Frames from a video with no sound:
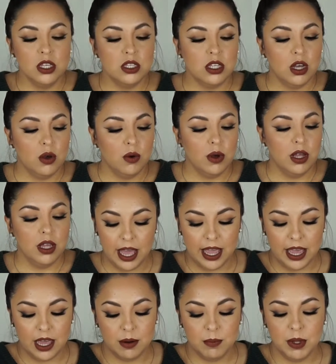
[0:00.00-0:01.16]
So I
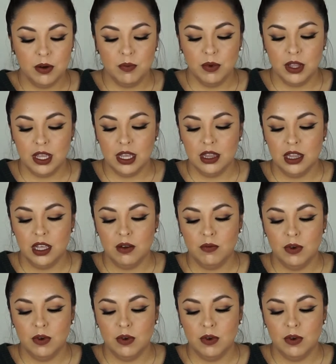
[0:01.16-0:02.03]
had been really in love